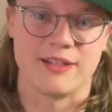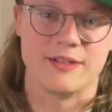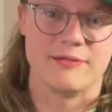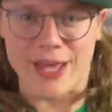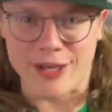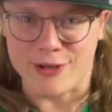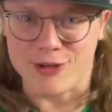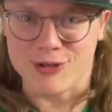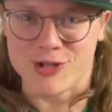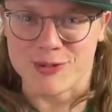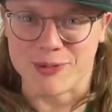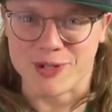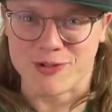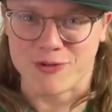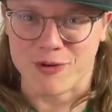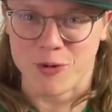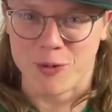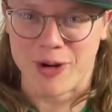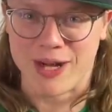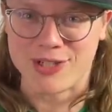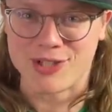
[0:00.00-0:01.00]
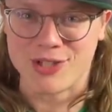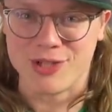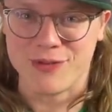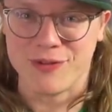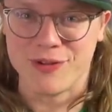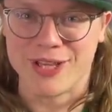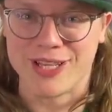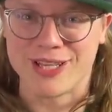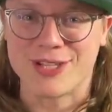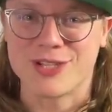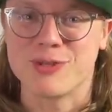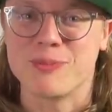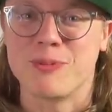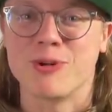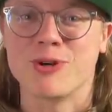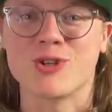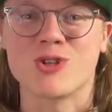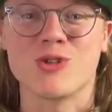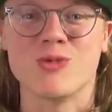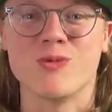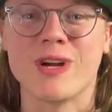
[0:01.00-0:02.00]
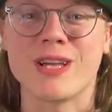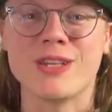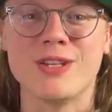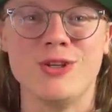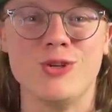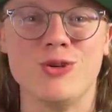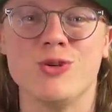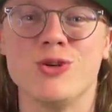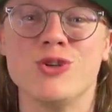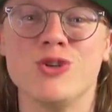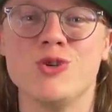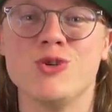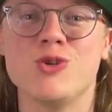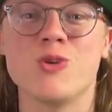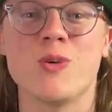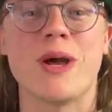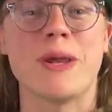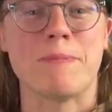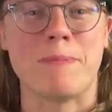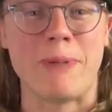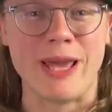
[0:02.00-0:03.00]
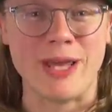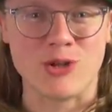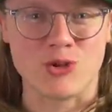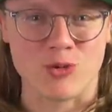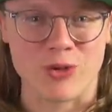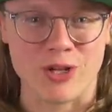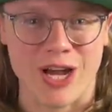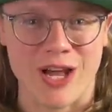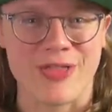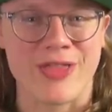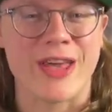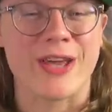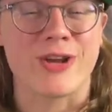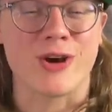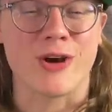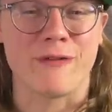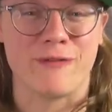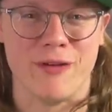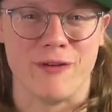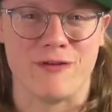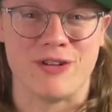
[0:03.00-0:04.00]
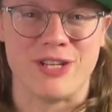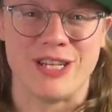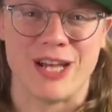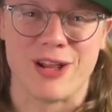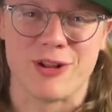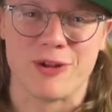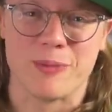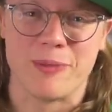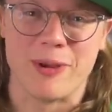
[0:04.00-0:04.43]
Thank you so much for watching. If you'd like to support us directly, you can do so at Patreon like our $50